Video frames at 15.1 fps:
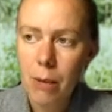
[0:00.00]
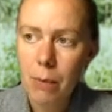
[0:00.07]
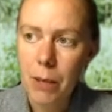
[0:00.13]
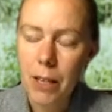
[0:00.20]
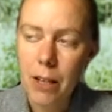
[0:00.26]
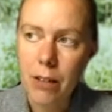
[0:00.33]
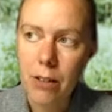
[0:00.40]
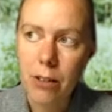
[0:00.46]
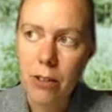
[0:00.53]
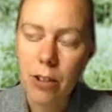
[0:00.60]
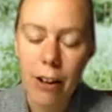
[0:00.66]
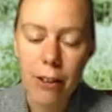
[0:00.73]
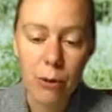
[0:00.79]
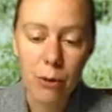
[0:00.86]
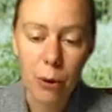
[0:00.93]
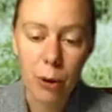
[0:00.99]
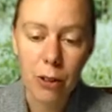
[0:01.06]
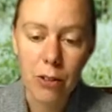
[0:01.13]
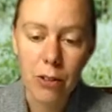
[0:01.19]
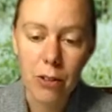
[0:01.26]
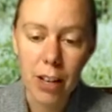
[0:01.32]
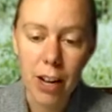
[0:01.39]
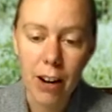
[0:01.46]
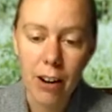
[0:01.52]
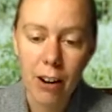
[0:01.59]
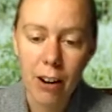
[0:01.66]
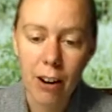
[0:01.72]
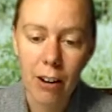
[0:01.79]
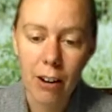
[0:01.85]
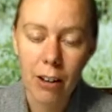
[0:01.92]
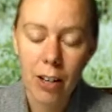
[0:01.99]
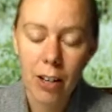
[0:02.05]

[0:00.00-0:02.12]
because there's other forces that are